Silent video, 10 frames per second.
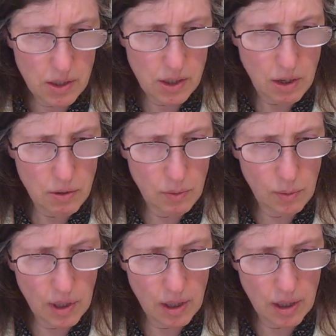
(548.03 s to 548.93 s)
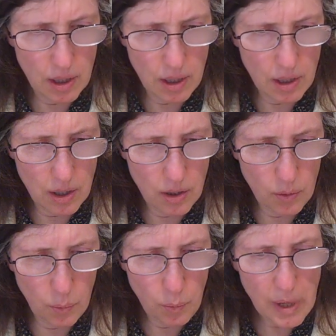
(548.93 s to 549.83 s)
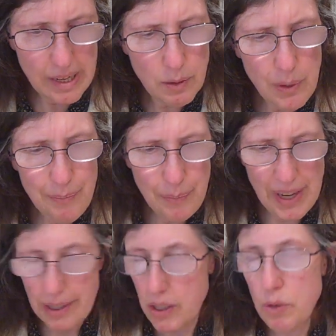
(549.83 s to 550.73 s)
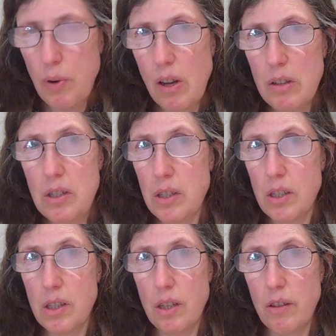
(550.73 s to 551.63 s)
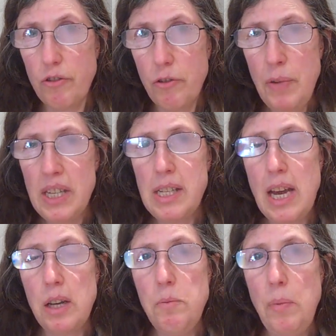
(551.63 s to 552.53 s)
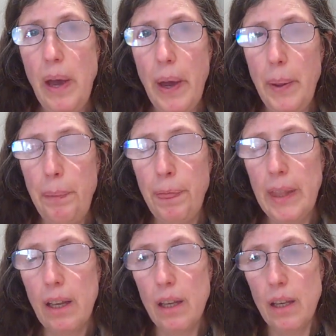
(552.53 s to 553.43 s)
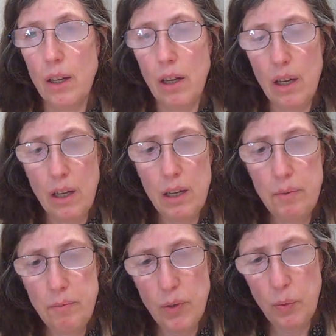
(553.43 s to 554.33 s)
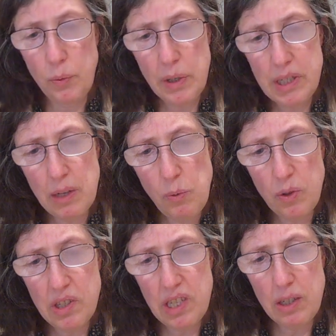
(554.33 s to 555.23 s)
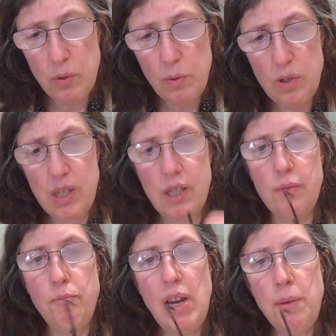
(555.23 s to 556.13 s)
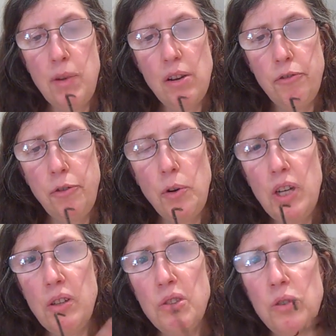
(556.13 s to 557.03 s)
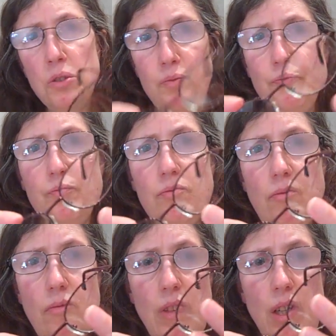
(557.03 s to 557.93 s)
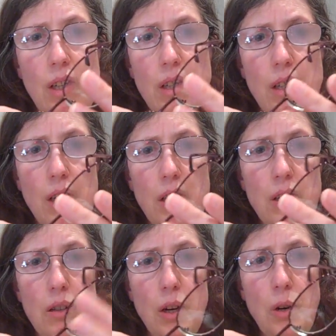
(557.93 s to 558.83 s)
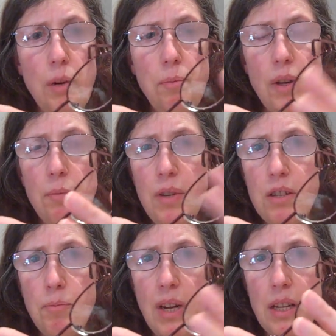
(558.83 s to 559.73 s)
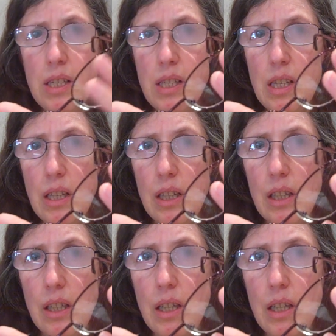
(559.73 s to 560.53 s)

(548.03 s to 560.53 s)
So when I went back to ask for my second pair, what I wanted was maybe a foil or, you know, a bit of plastic